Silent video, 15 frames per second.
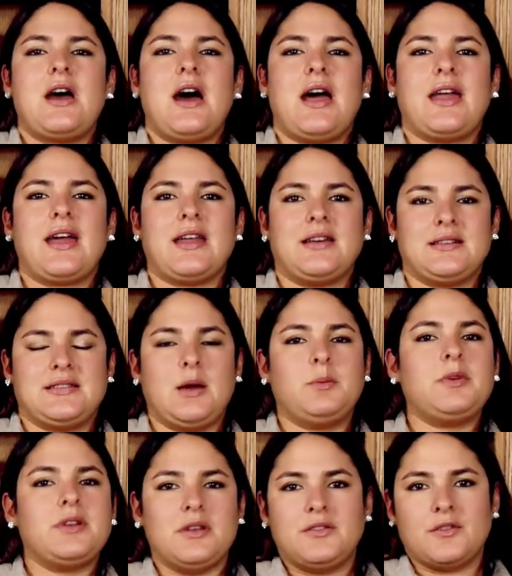I got
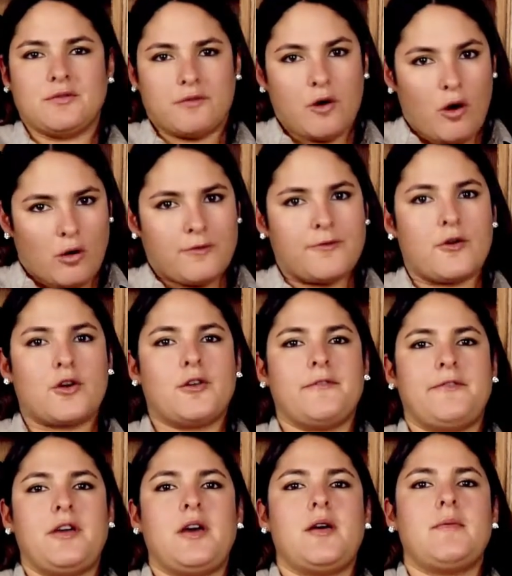accepted into all 4
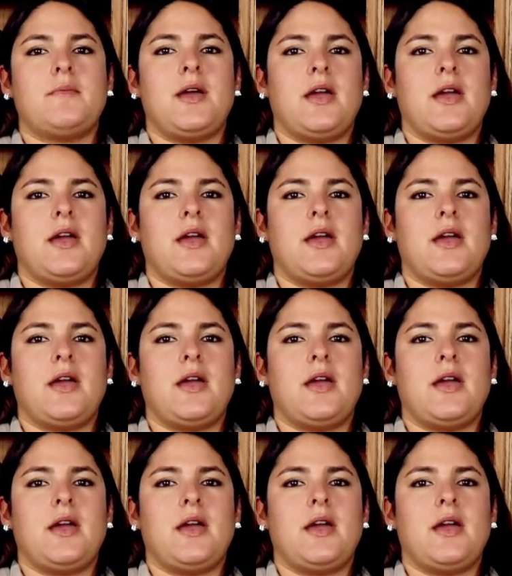of them,